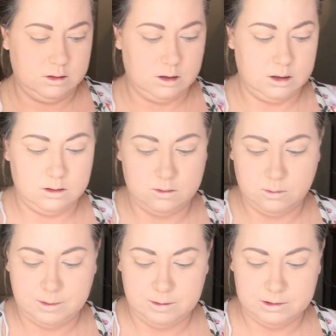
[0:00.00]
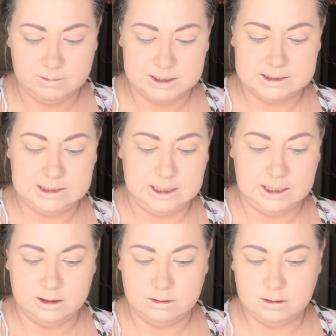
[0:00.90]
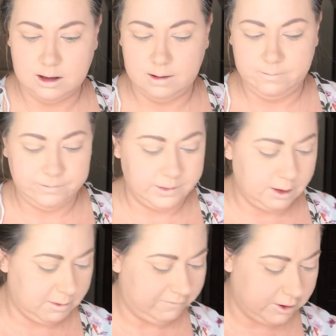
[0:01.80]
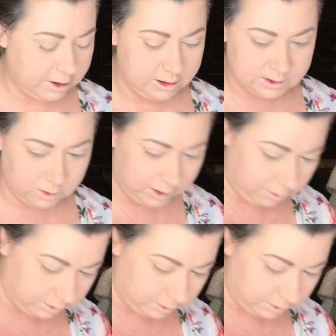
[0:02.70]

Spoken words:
We'll play with them and see. My fingernails are like